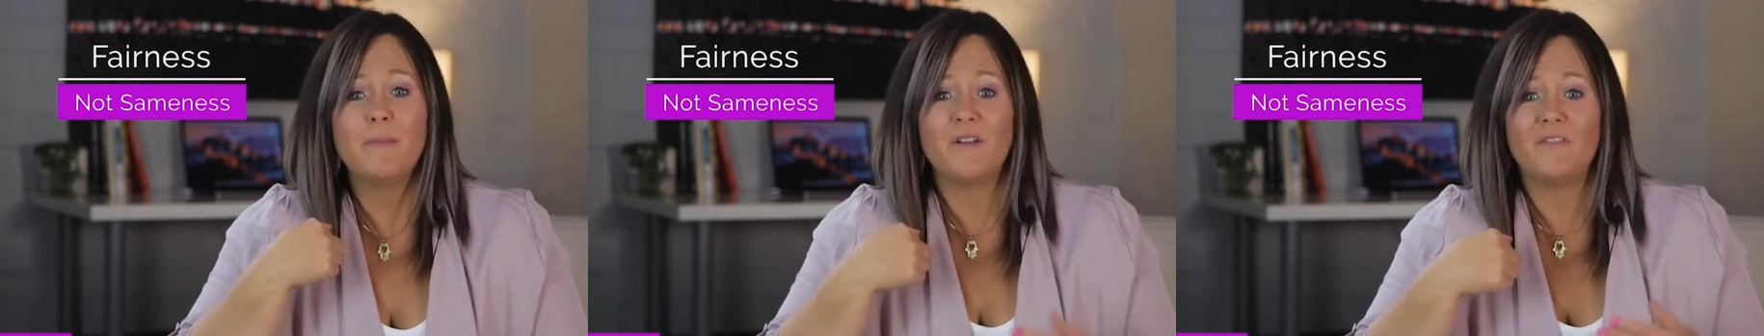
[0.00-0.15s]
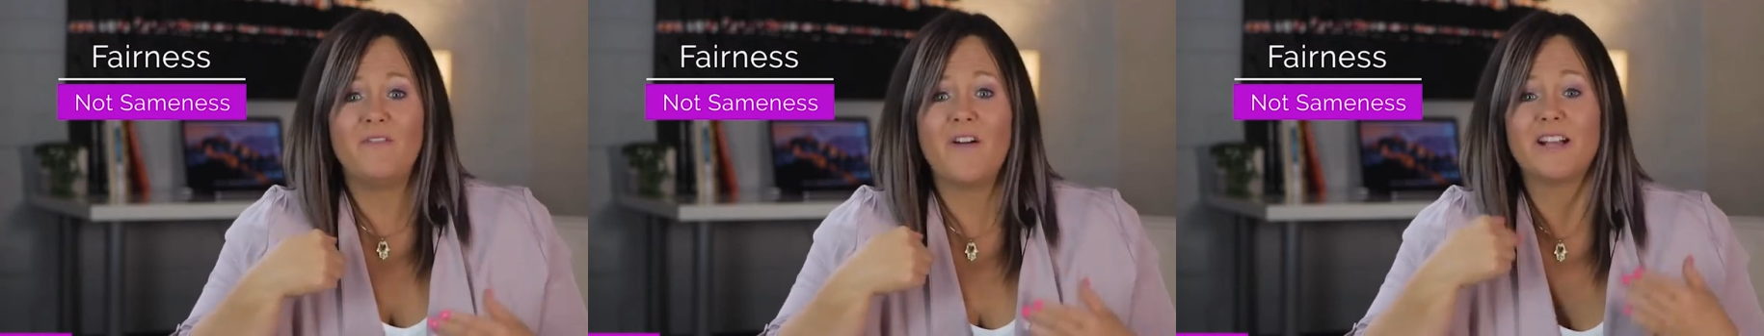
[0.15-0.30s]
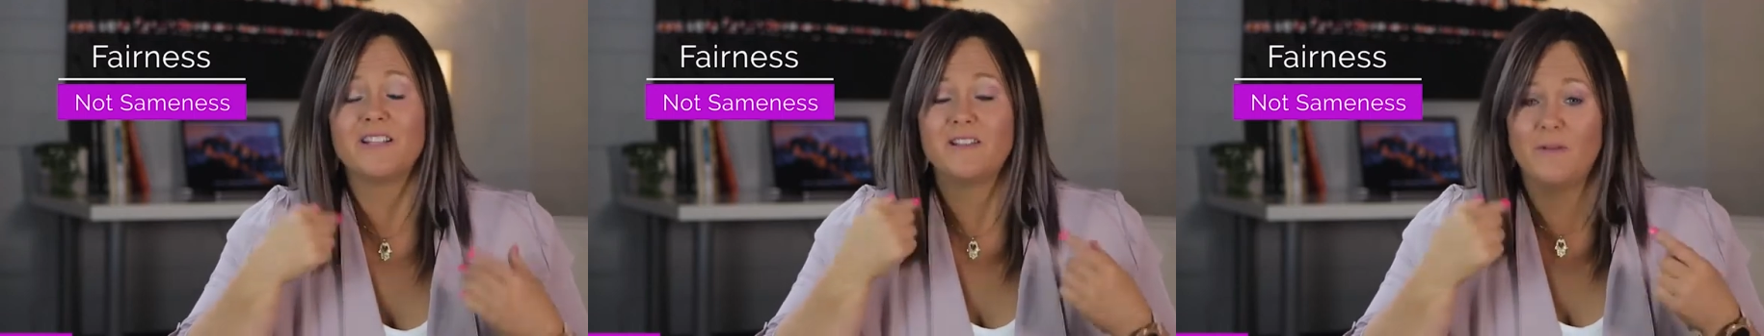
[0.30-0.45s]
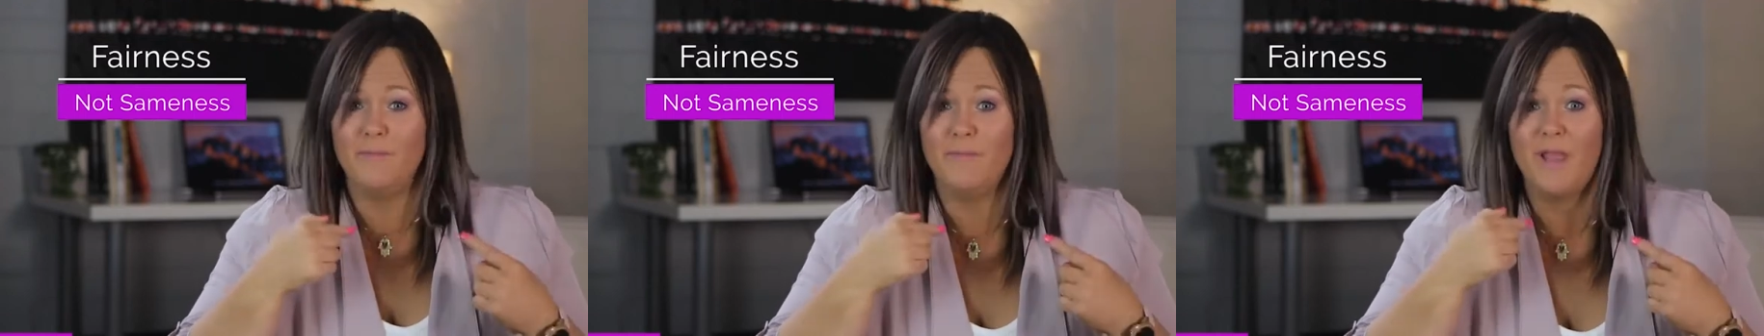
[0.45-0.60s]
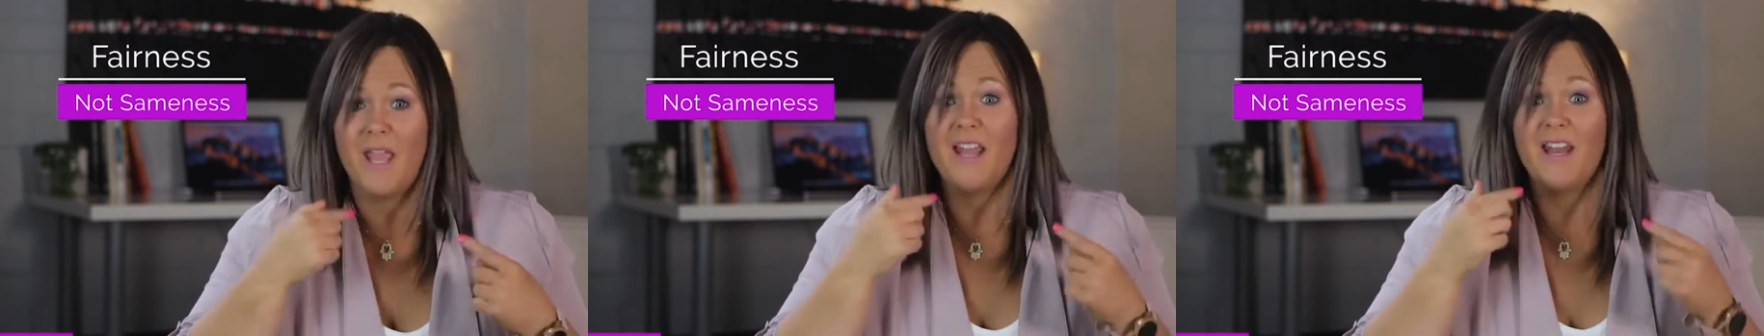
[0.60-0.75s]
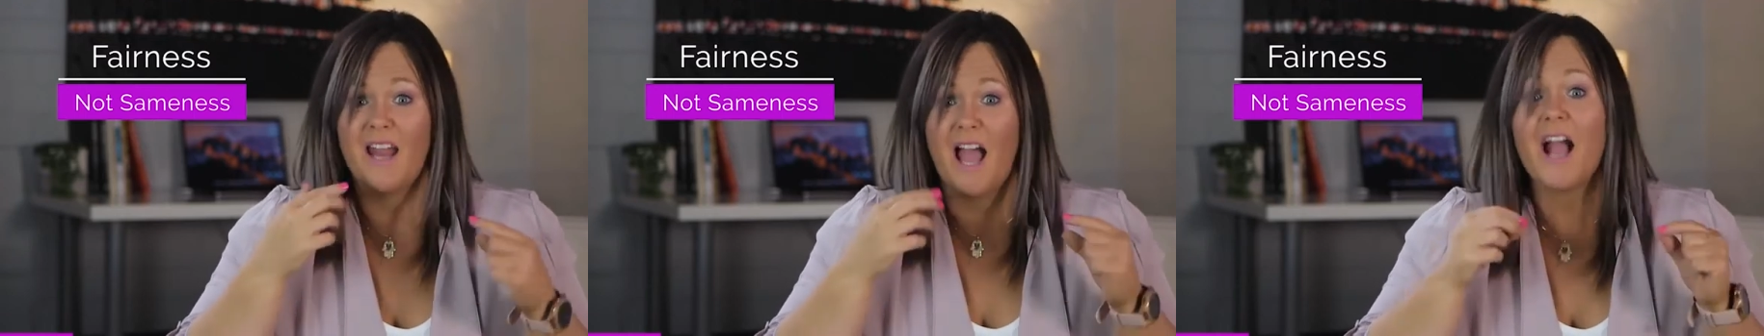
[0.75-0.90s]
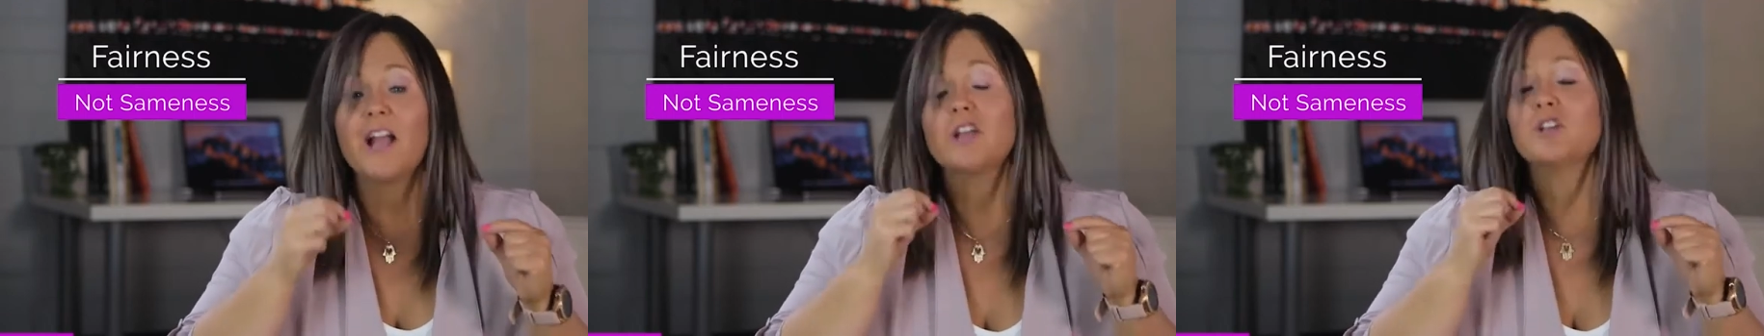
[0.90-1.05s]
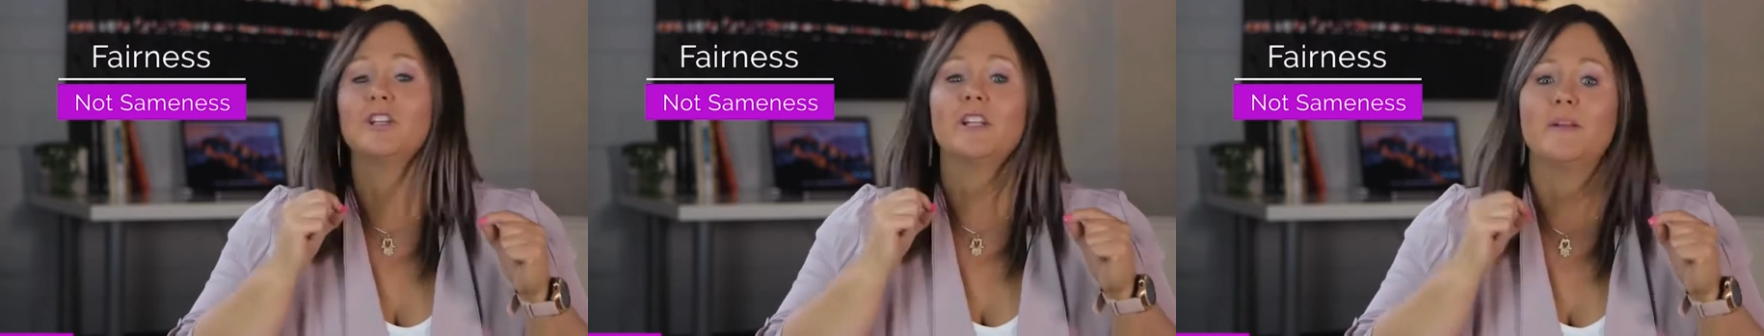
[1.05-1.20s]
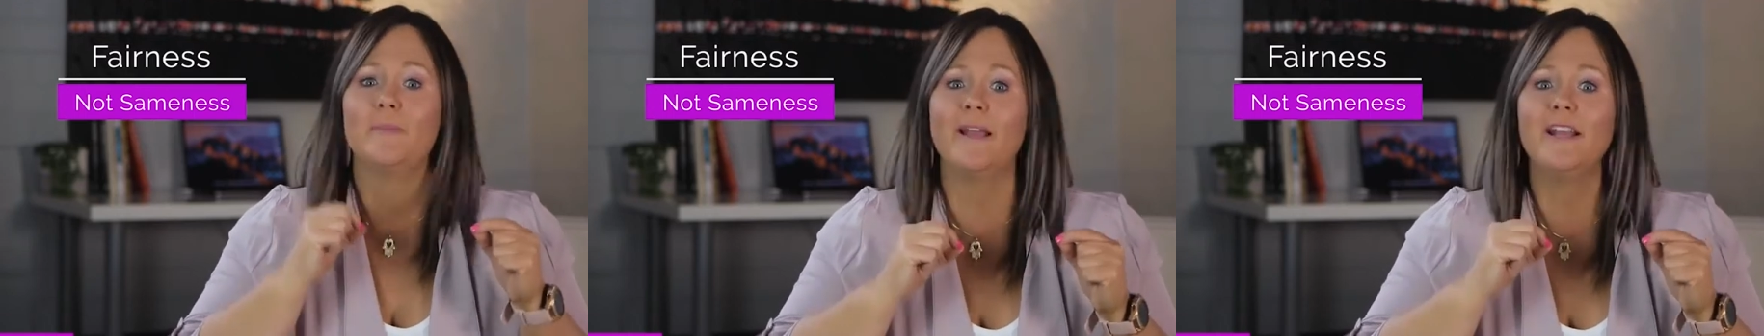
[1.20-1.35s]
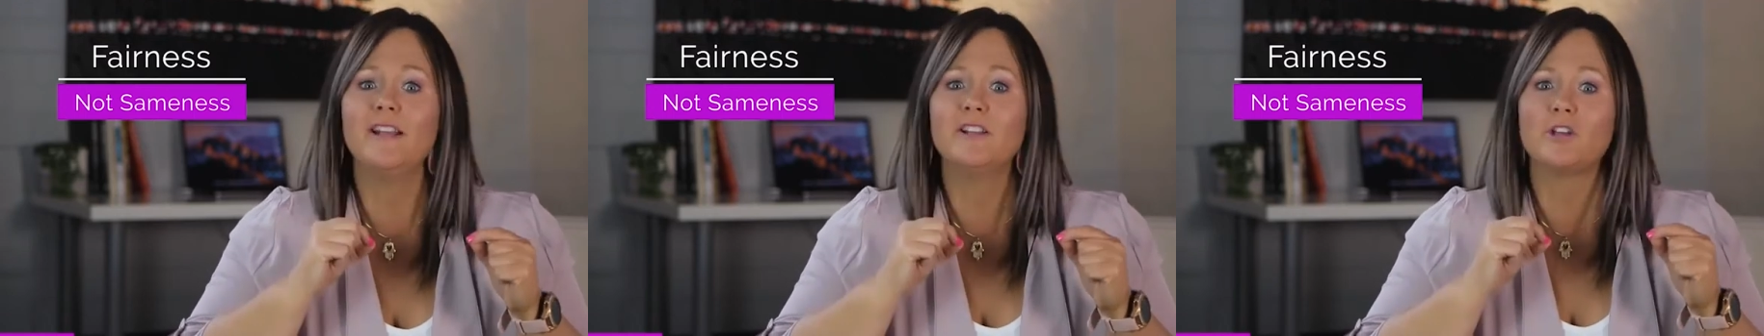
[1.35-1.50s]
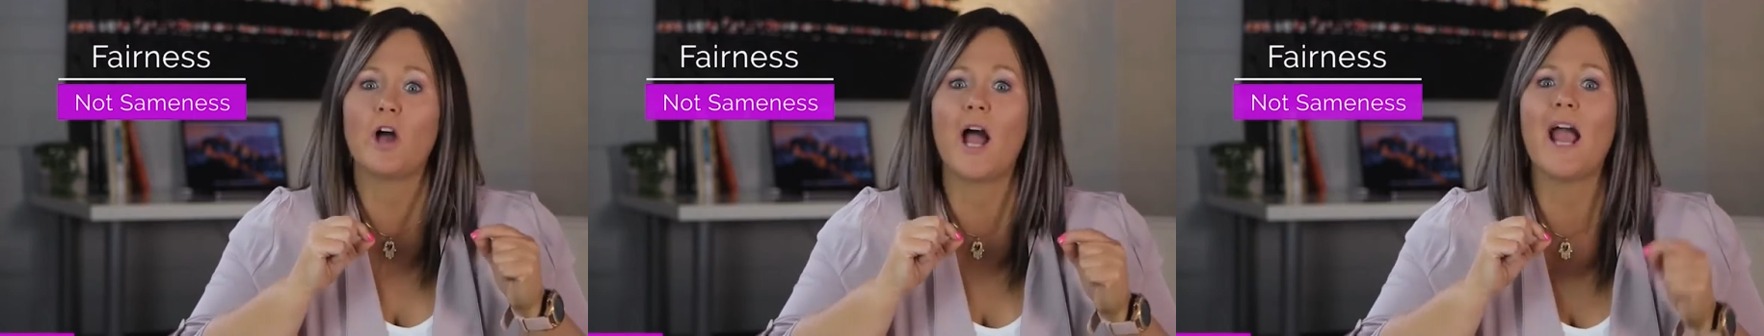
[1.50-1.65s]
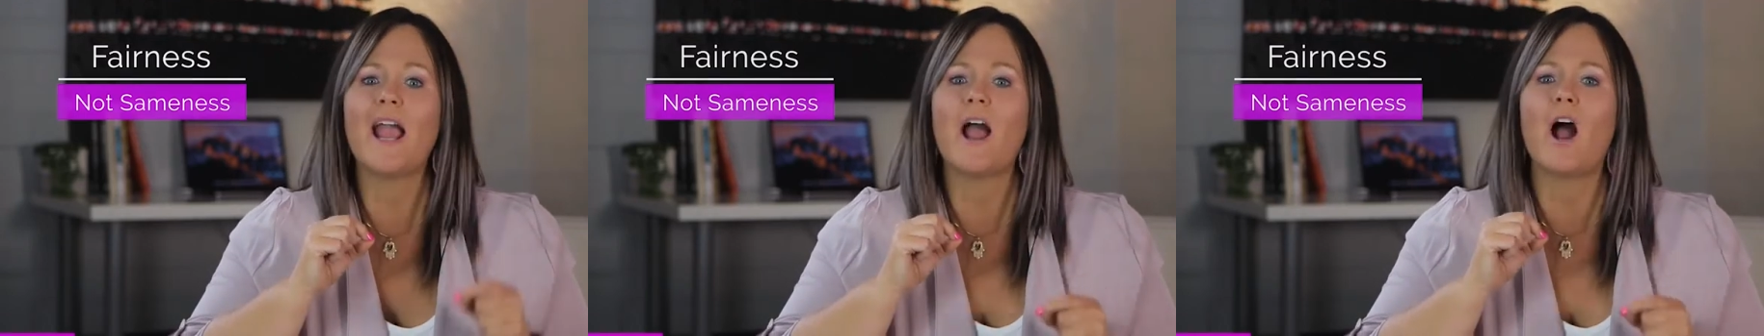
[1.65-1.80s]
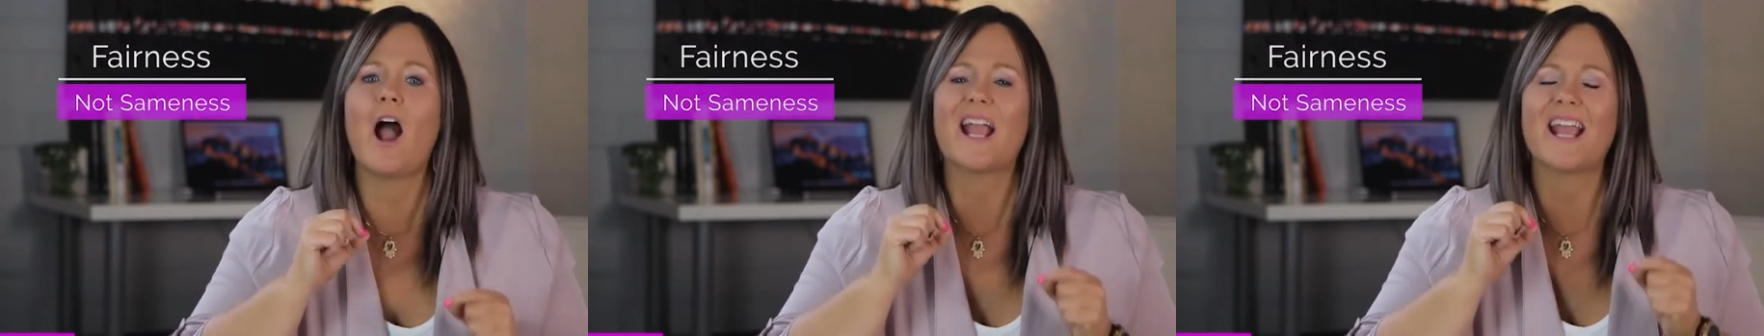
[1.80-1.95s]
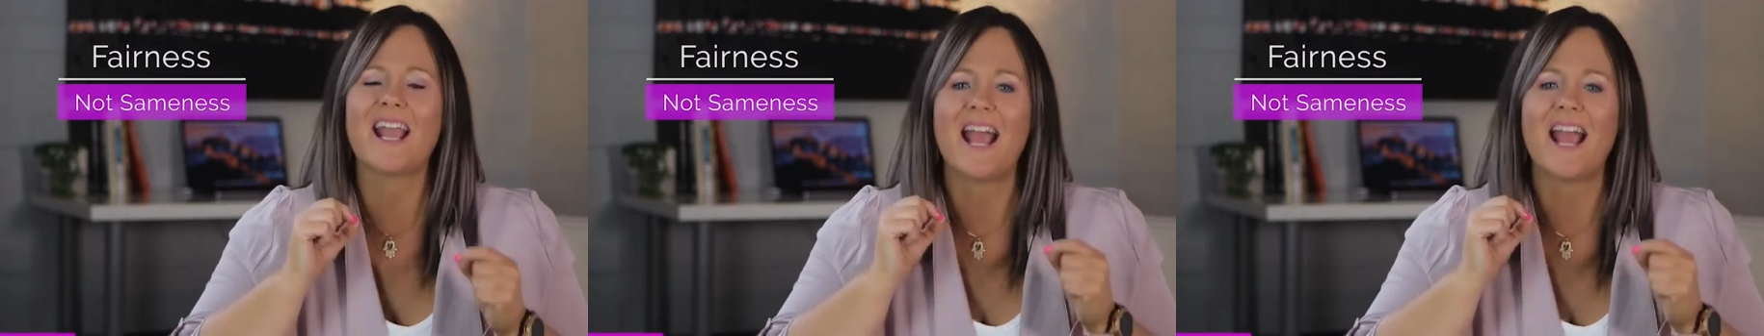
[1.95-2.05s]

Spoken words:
In fact, it actually means I